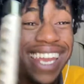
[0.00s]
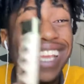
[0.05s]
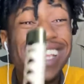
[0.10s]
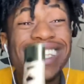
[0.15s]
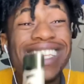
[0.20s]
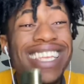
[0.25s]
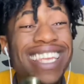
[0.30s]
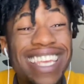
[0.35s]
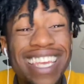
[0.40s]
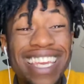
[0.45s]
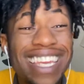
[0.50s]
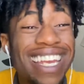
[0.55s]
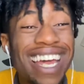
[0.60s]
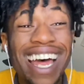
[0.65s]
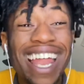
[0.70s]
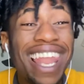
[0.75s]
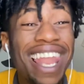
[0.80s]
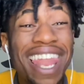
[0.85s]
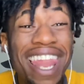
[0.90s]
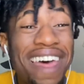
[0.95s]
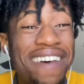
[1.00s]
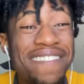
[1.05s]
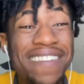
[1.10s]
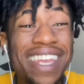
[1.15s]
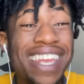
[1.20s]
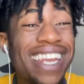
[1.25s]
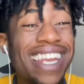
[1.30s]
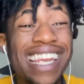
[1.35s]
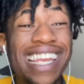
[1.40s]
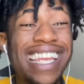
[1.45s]
It's heat. I love it.
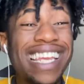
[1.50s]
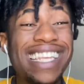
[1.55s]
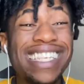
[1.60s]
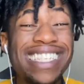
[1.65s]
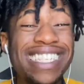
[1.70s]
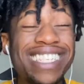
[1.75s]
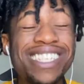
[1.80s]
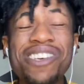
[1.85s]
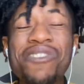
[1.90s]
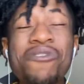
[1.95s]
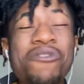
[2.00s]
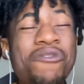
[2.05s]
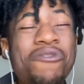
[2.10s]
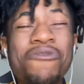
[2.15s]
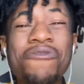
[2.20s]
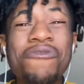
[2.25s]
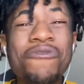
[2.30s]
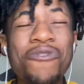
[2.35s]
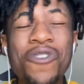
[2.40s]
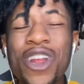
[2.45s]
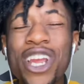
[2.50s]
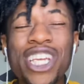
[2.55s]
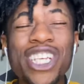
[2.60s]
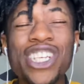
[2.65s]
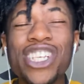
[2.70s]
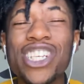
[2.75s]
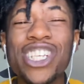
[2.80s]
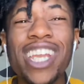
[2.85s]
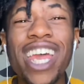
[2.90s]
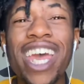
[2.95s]
It's so
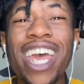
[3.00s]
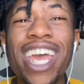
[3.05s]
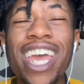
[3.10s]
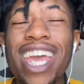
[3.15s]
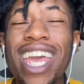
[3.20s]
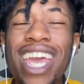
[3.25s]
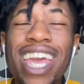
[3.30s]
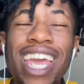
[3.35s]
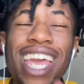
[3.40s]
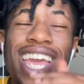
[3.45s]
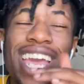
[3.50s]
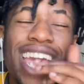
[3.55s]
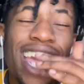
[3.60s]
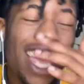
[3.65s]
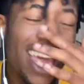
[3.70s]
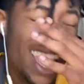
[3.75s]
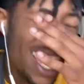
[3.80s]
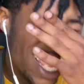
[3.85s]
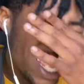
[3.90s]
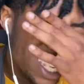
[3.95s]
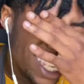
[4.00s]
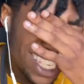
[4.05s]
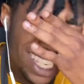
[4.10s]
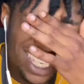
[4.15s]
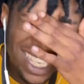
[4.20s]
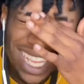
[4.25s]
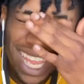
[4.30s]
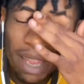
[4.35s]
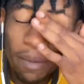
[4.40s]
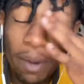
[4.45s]
fresh that it's
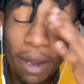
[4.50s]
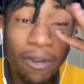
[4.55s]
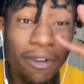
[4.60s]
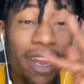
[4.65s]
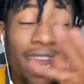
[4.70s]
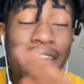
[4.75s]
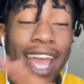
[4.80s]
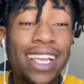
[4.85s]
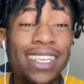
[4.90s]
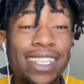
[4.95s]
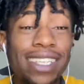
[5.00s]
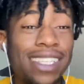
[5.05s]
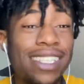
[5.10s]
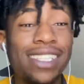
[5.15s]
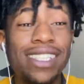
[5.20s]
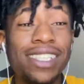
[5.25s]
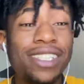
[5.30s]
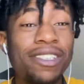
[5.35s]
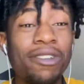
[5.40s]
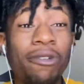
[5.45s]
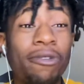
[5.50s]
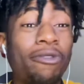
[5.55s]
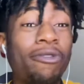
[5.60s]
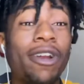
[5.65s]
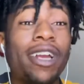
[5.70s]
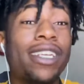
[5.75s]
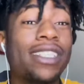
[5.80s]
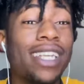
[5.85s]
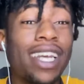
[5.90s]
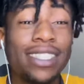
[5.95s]
like my reaction is just so
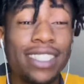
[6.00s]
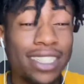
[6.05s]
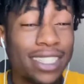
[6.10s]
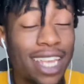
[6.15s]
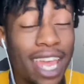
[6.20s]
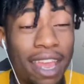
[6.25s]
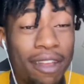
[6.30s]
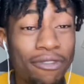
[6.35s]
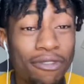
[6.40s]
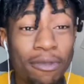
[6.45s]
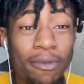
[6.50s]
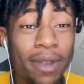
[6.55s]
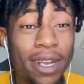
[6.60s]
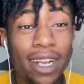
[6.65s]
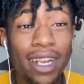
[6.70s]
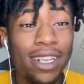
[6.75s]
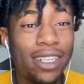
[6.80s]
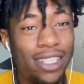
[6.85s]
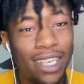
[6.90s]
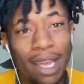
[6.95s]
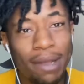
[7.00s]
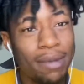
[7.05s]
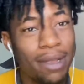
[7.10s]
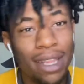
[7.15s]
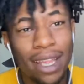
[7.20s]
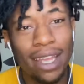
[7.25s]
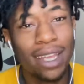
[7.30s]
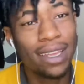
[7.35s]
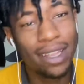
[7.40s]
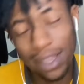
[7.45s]
fresh. I just came from reading the chapter
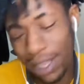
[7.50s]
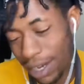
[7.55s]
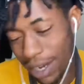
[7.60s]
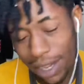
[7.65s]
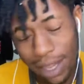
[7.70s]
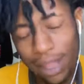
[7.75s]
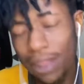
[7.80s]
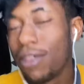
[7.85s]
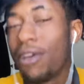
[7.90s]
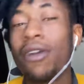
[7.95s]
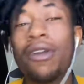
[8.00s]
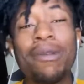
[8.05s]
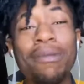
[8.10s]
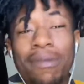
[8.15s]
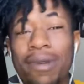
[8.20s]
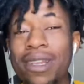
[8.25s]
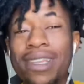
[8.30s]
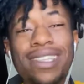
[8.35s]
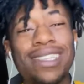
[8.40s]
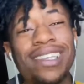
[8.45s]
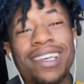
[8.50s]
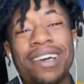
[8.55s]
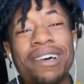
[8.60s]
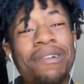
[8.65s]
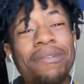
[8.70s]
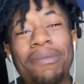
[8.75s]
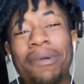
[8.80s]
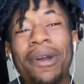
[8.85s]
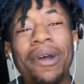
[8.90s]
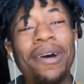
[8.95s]
like literally 30 minutes
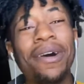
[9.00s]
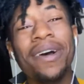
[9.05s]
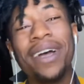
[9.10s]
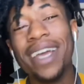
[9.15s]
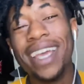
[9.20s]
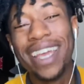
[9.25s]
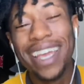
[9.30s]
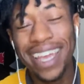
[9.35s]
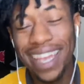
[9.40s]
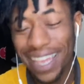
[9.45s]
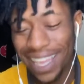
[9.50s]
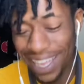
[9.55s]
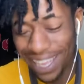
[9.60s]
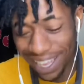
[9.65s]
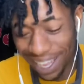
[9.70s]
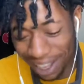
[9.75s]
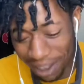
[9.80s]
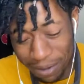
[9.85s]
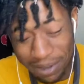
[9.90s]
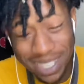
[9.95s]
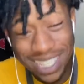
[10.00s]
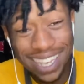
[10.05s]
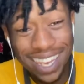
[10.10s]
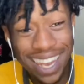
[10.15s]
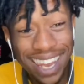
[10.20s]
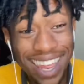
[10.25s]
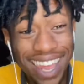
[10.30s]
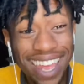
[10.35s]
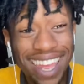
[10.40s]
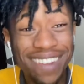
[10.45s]
ago, bro. And it was
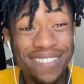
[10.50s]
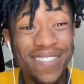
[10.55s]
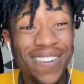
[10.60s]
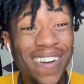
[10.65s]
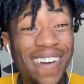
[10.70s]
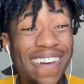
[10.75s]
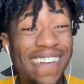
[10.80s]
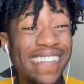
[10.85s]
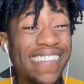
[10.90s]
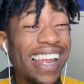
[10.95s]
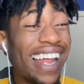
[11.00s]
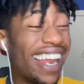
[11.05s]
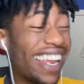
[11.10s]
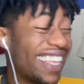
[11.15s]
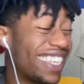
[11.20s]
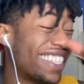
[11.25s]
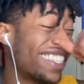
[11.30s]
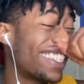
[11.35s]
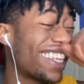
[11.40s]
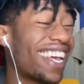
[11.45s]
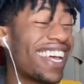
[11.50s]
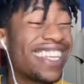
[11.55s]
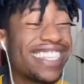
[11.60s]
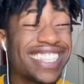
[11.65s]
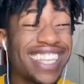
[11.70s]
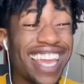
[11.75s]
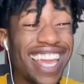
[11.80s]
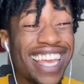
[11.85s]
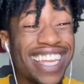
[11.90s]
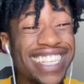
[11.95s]
lit, bro. Like
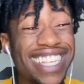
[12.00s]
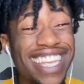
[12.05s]
Sasuke's